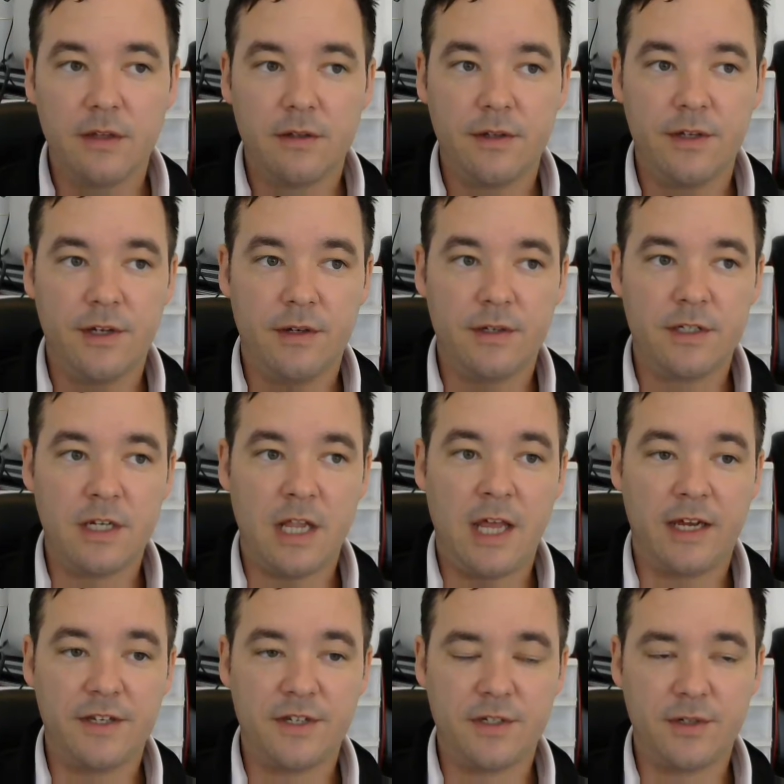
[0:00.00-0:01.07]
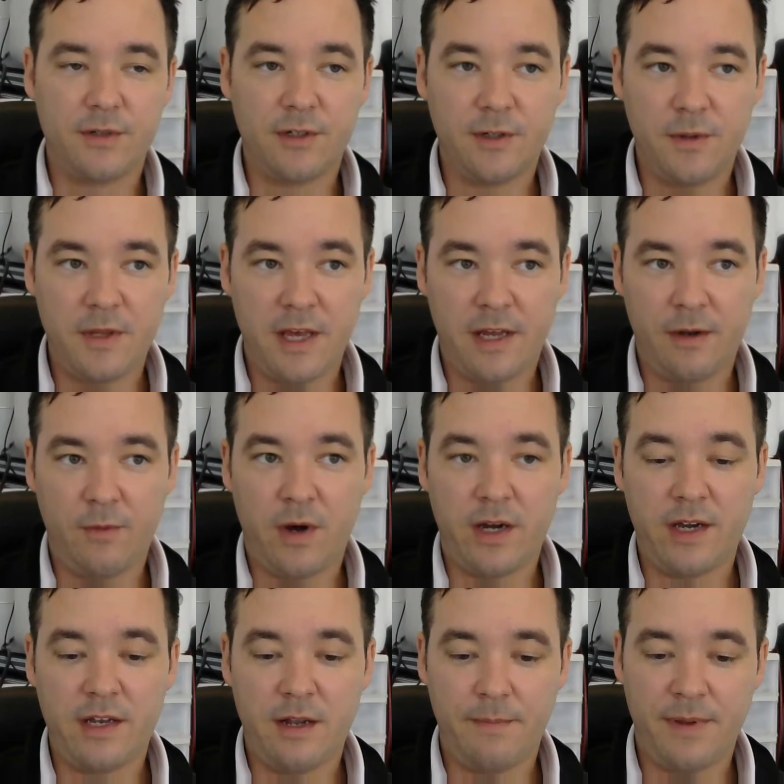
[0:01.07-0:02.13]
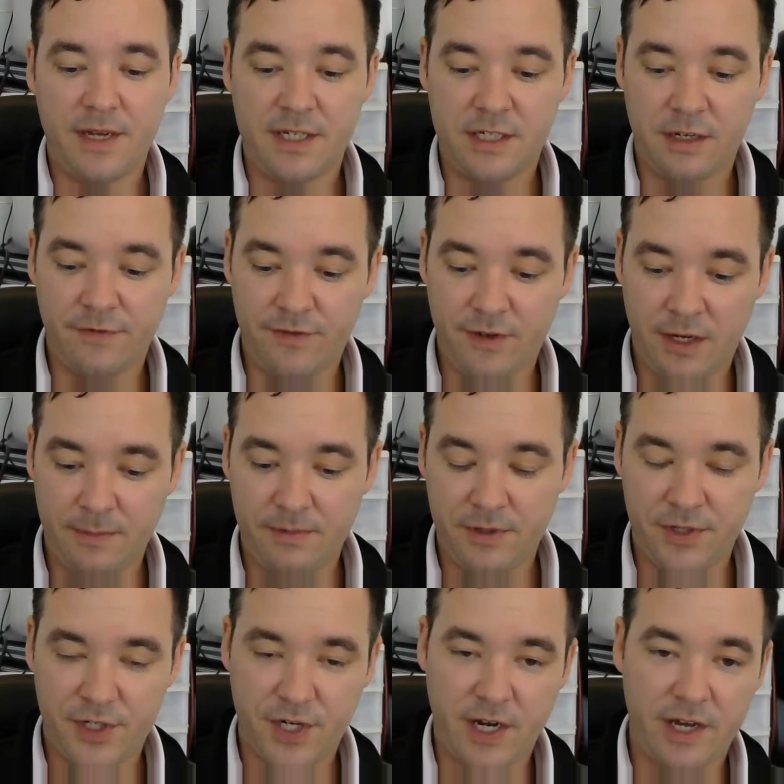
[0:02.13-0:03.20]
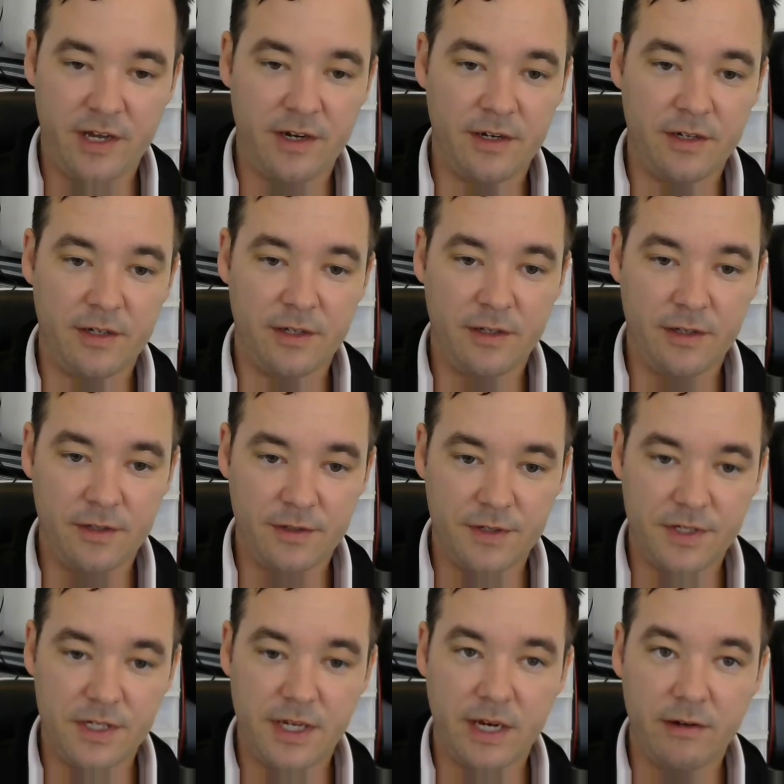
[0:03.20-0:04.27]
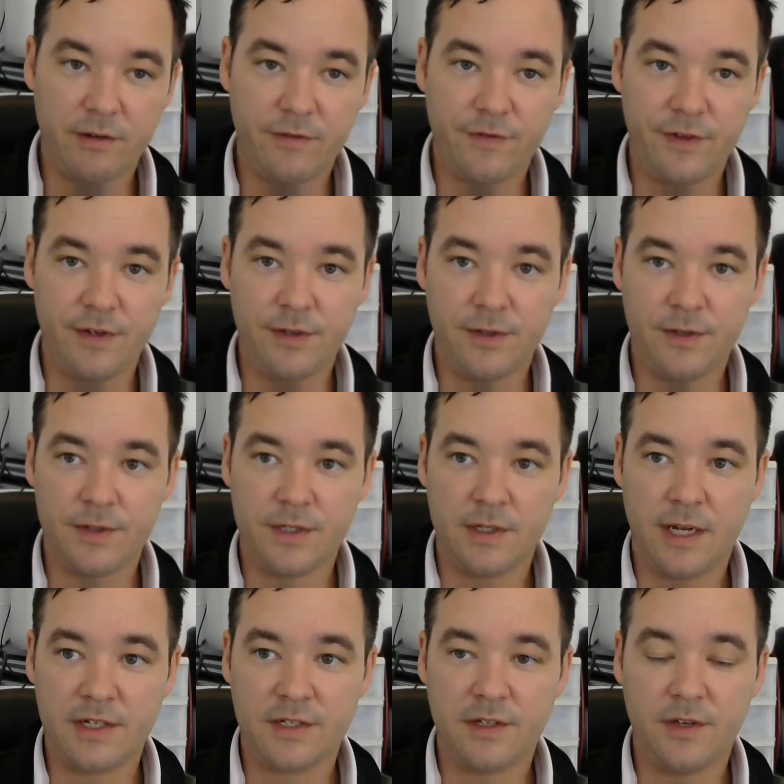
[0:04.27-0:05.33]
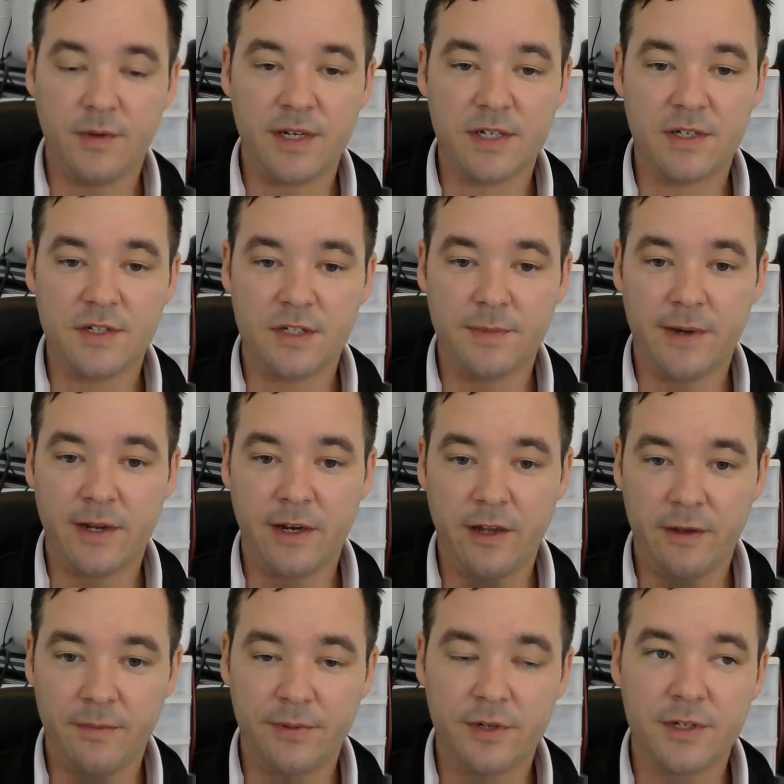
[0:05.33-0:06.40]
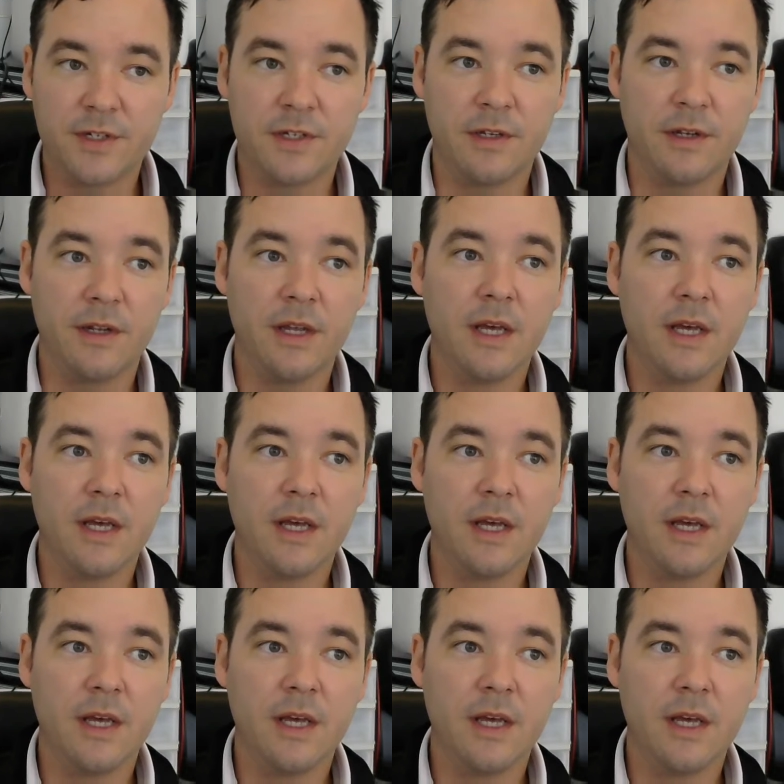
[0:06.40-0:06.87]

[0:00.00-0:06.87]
You know, it's not like a store where they can walk in and pick stuff up and try it on and see how it feels and ask you questions about it in person.